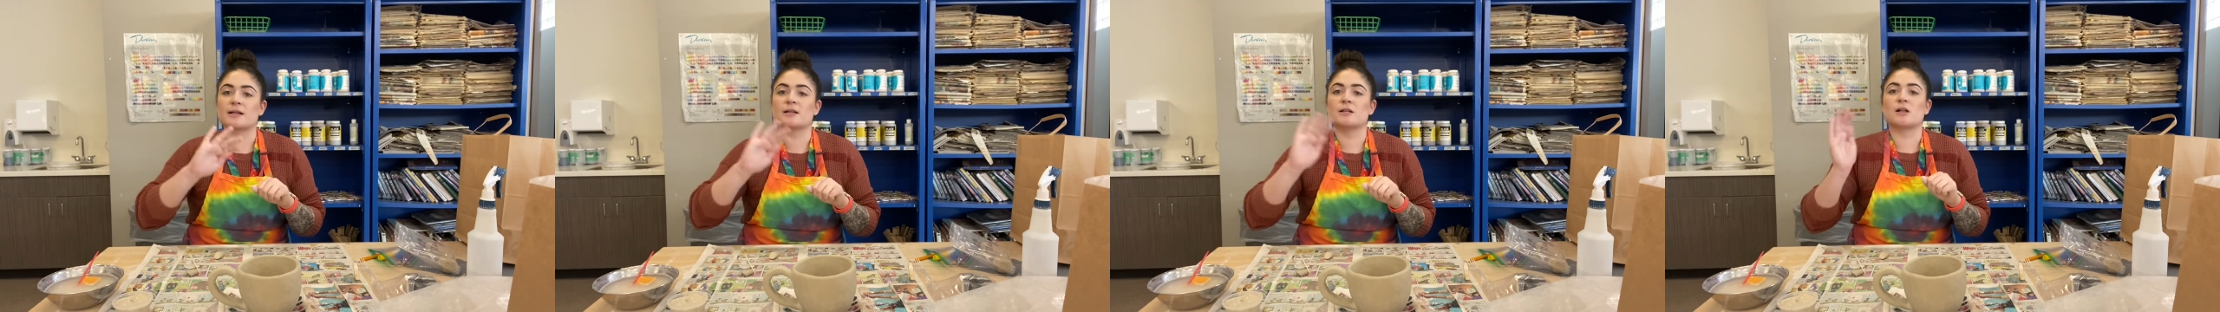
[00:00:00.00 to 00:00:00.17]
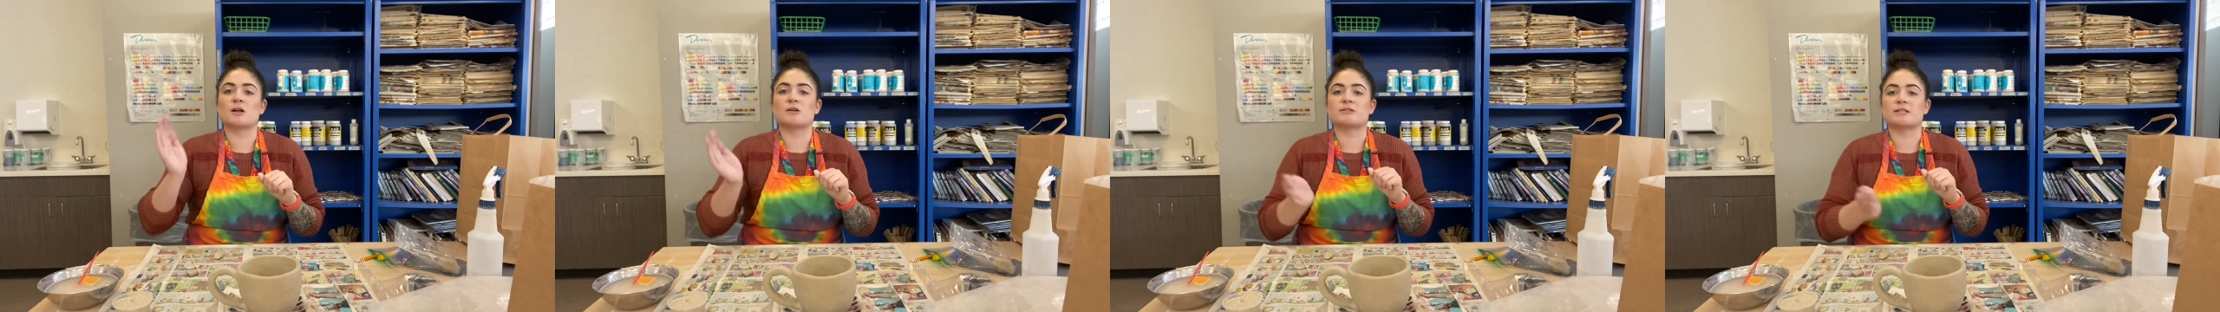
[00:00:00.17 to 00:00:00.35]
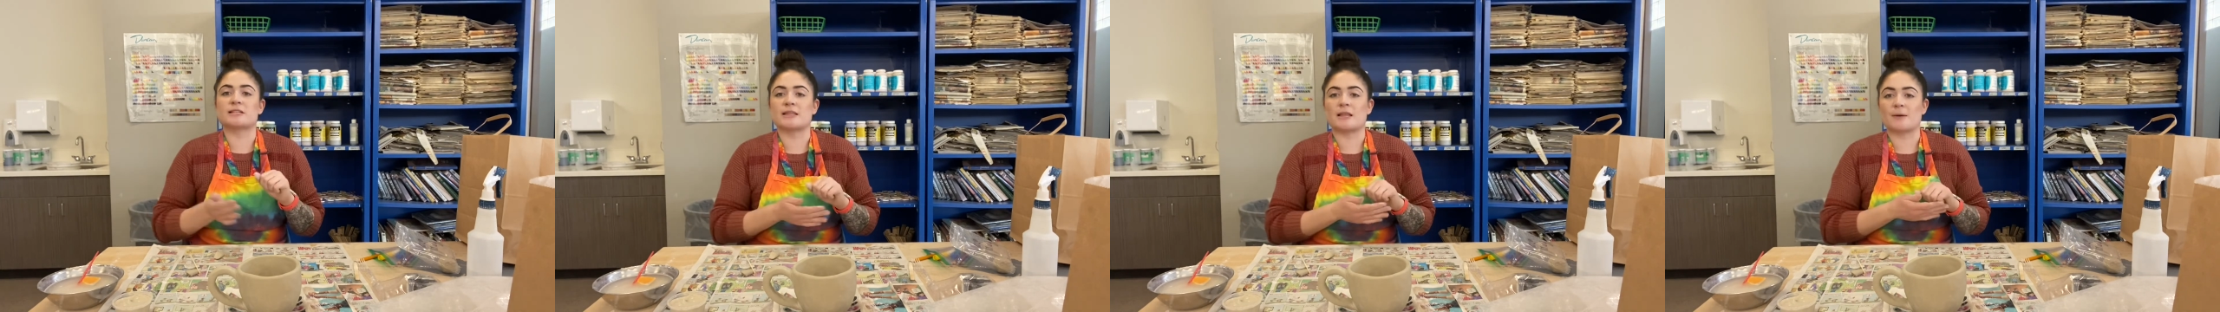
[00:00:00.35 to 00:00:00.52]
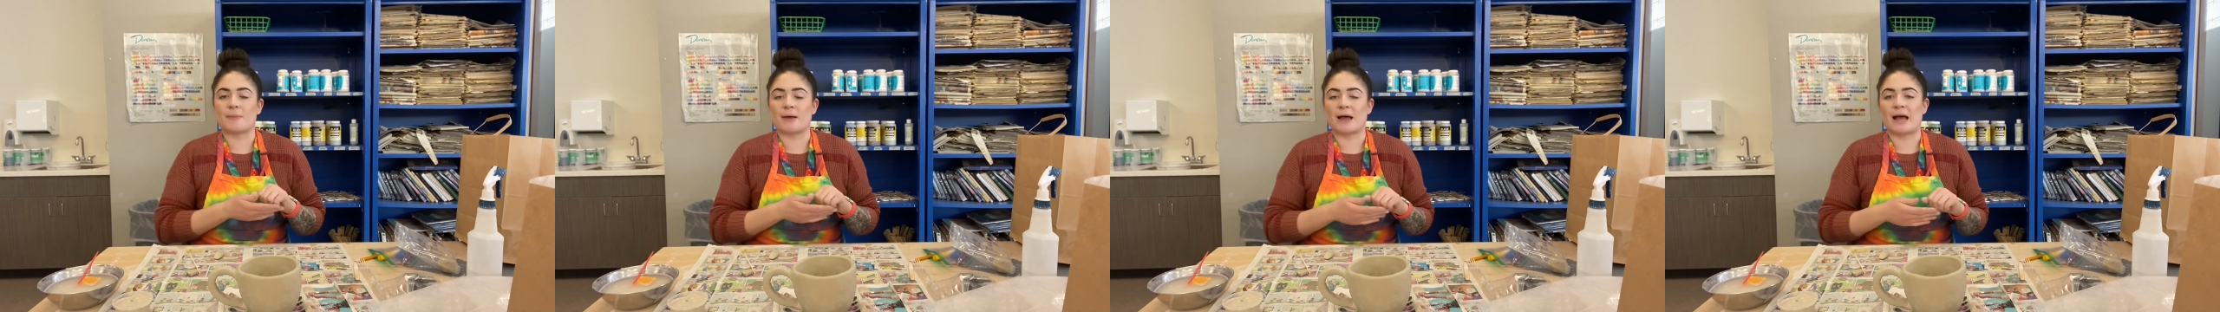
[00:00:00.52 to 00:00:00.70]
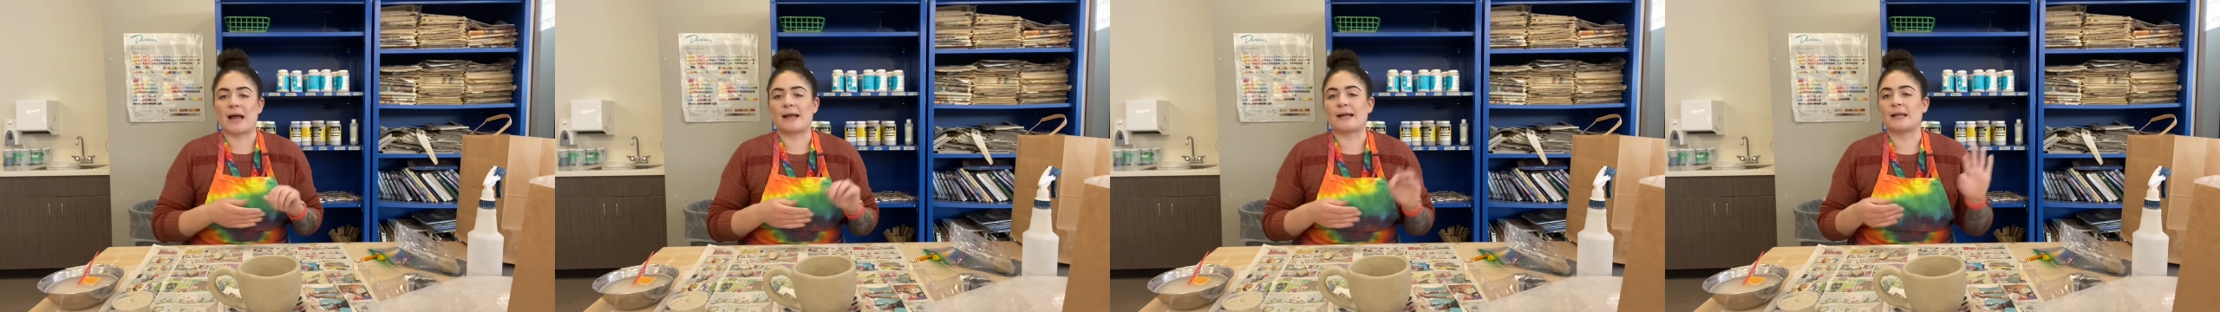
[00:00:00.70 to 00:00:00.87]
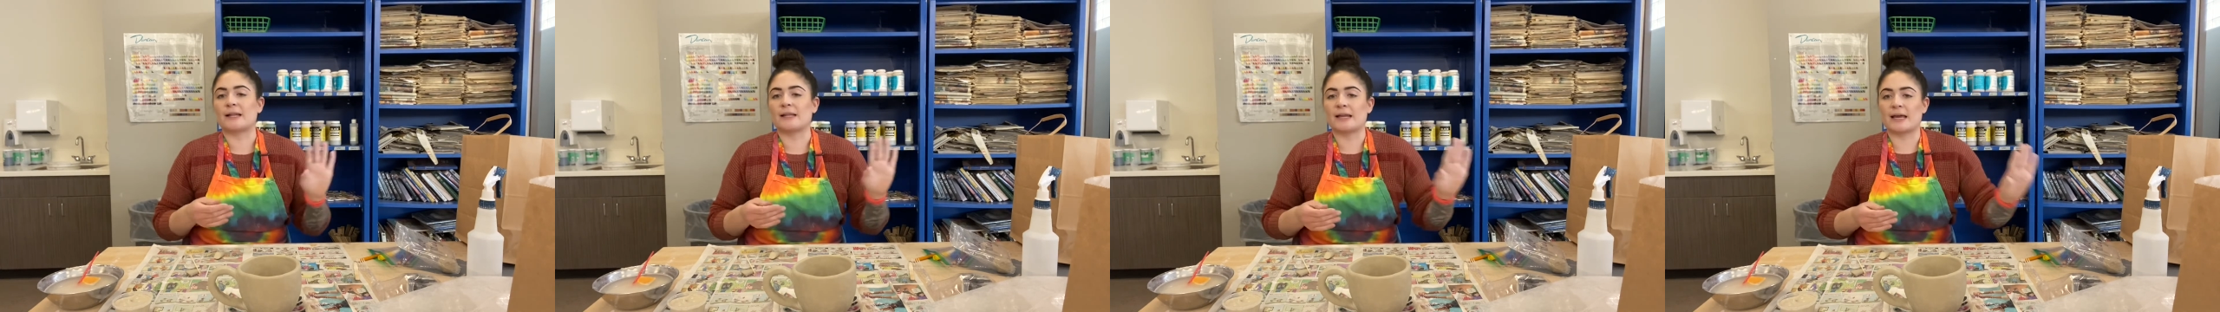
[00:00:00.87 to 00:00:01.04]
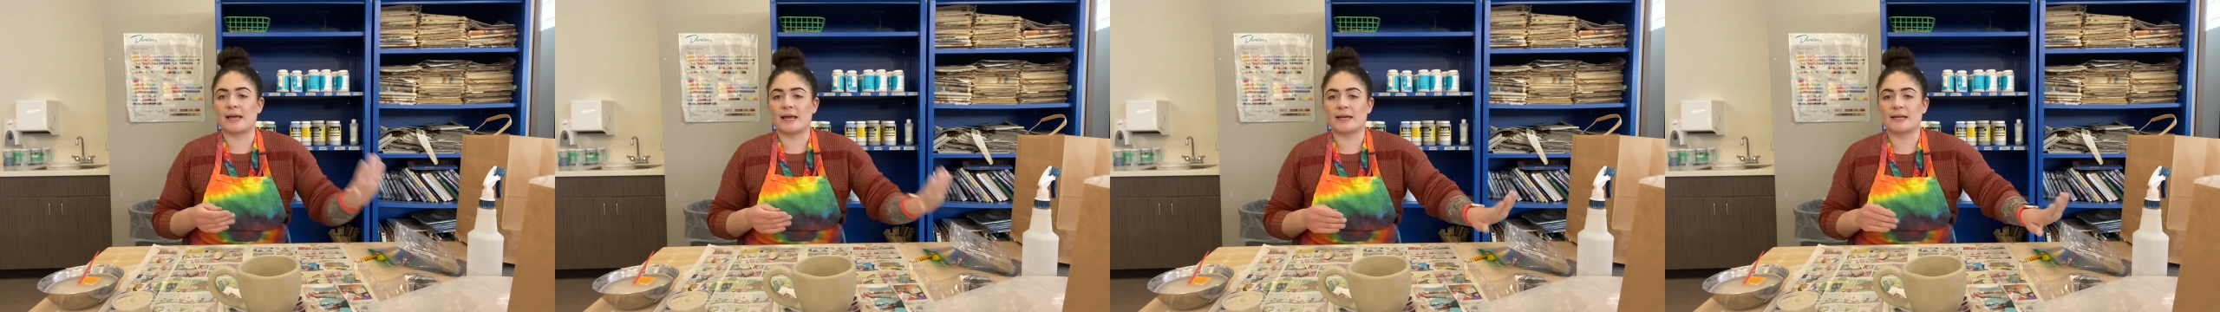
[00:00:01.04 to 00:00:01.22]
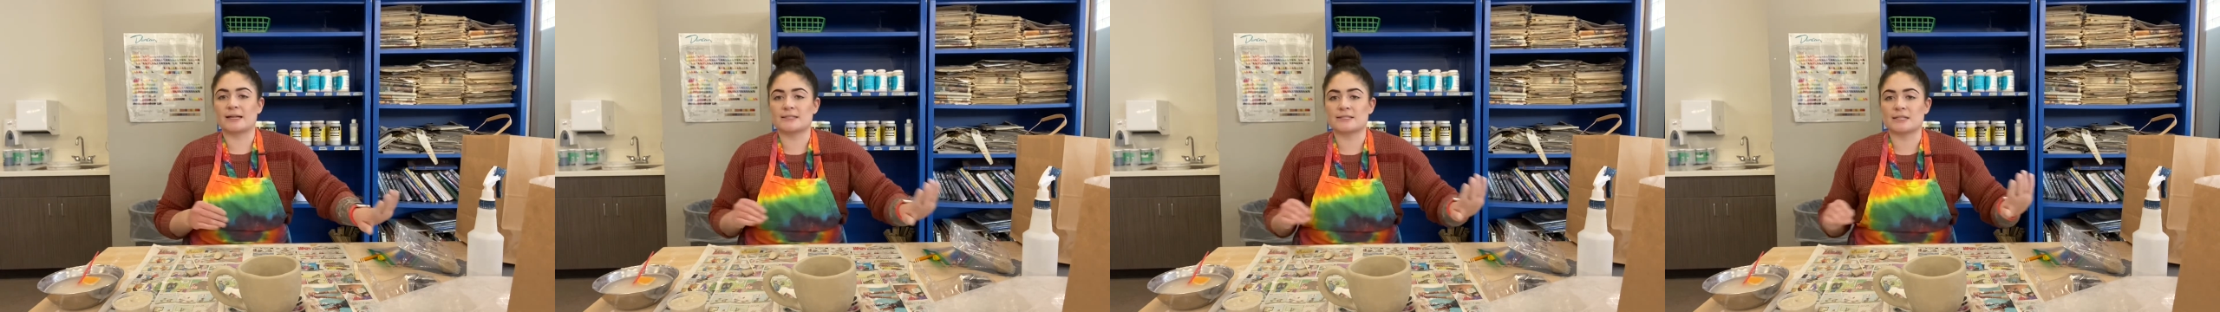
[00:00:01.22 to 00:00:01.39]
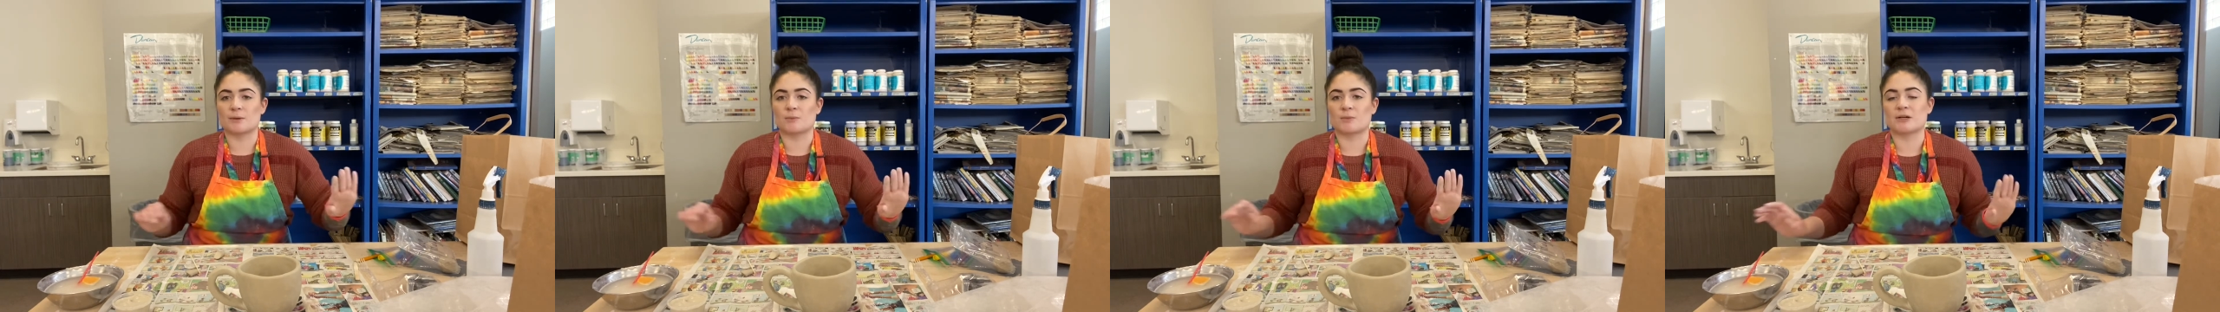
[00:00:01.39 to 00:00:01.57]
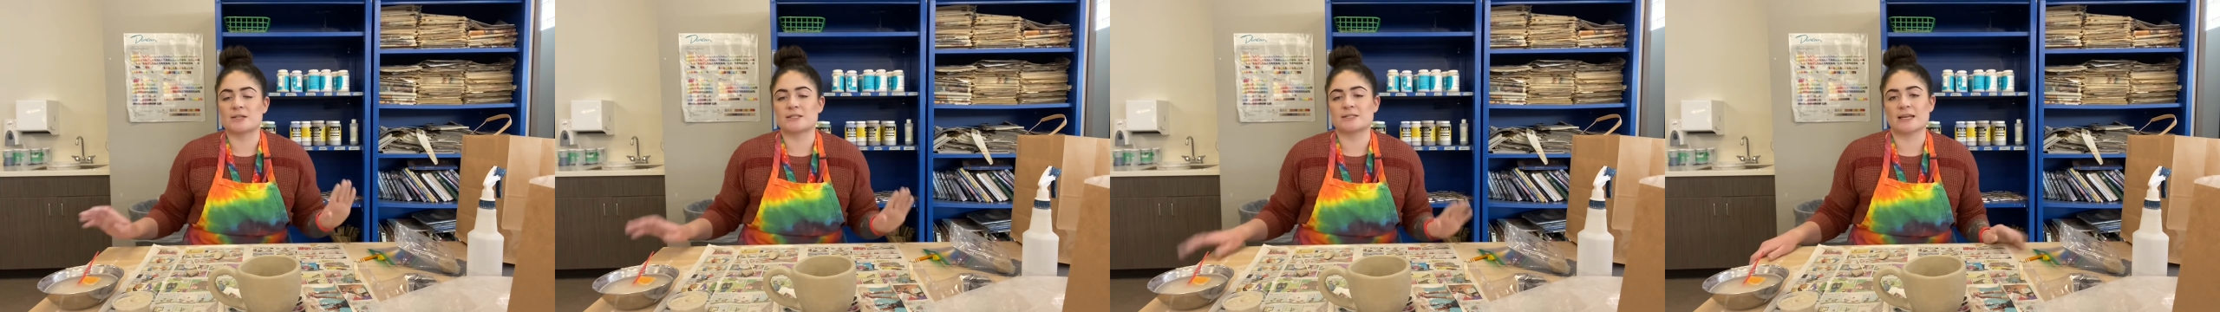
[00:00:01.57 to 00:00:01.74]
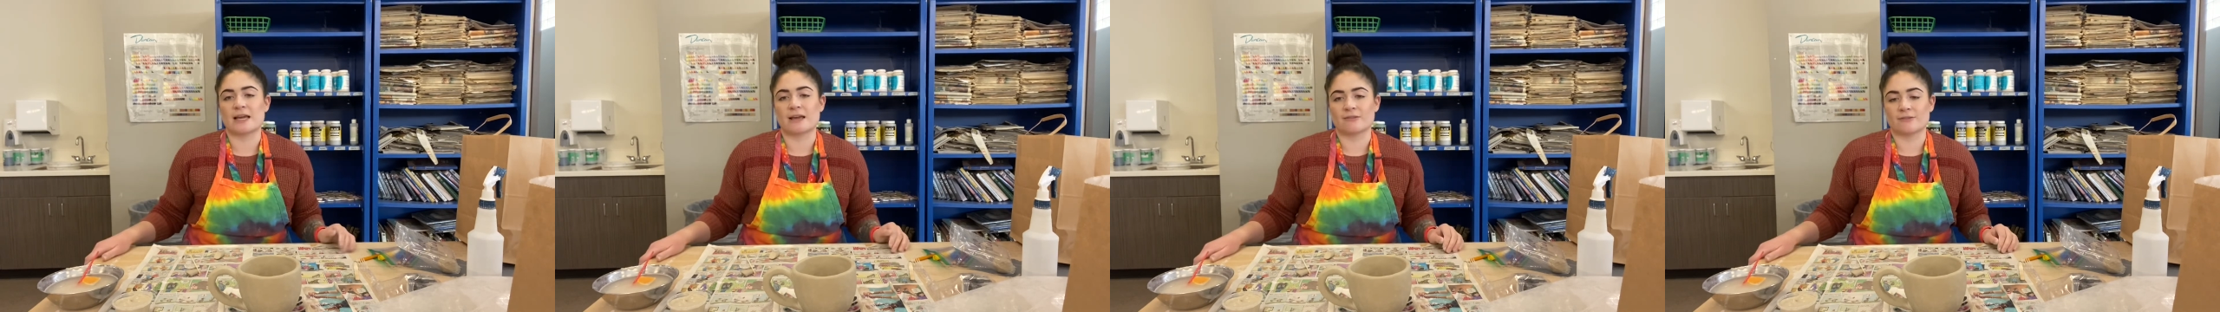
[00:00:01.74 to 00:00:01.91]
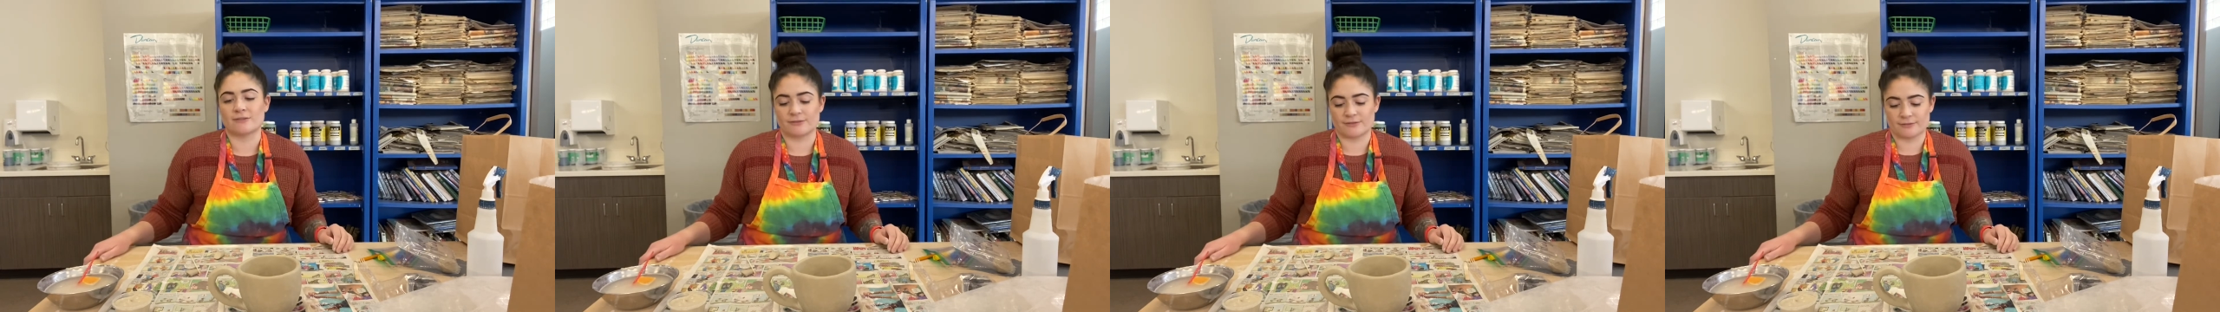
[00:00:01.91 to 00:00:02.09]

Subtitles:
closing the bag and laying it somewhere safe.